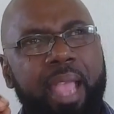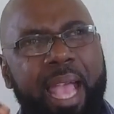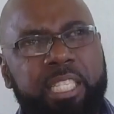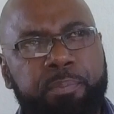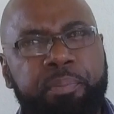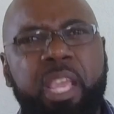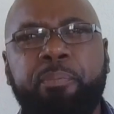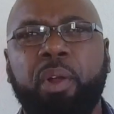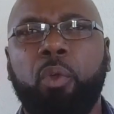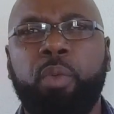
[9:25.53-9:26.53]
as
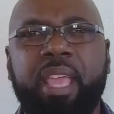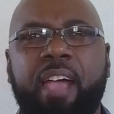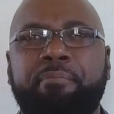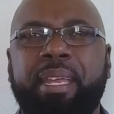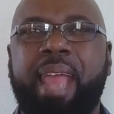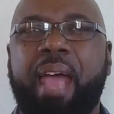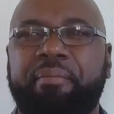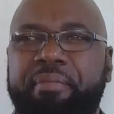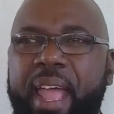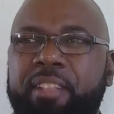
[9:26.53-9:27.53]
people, we have been
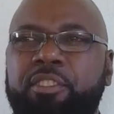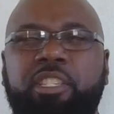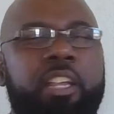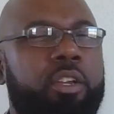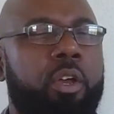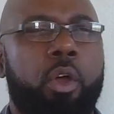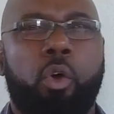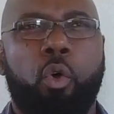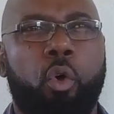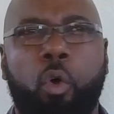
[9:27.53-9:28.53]
advancing
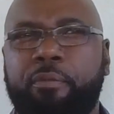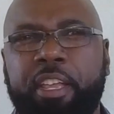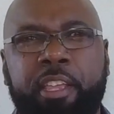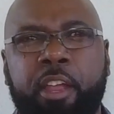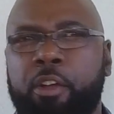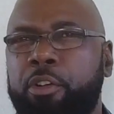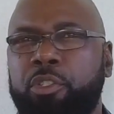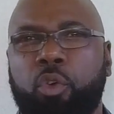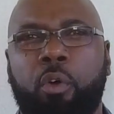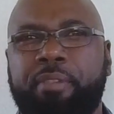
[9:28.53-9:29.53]
over
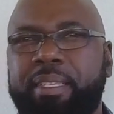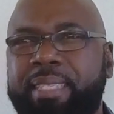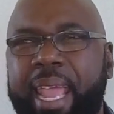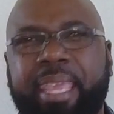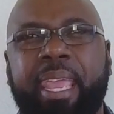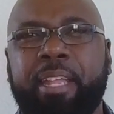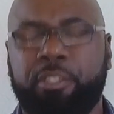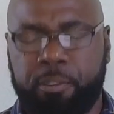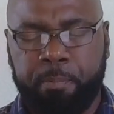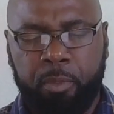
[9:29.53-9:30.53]
years, over
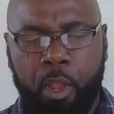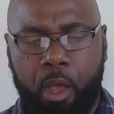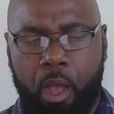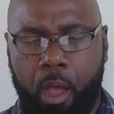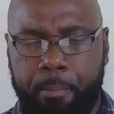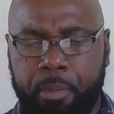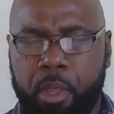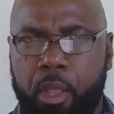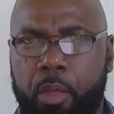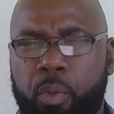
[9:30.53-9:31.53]
decades.
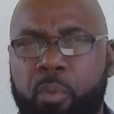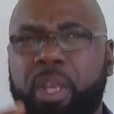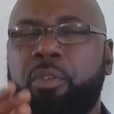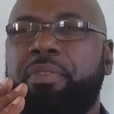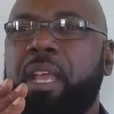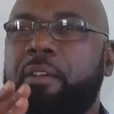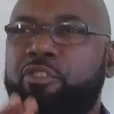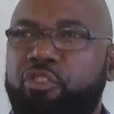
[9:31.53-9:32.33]
When you think of